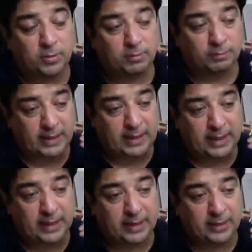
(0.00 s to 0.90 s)

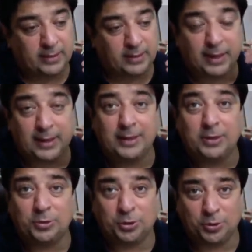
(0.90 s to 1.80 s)
me in telling
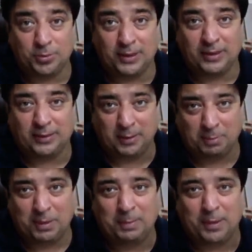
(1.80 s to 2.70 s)
YouTube that
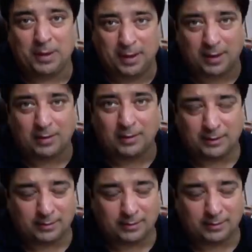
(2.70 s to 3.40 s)
people are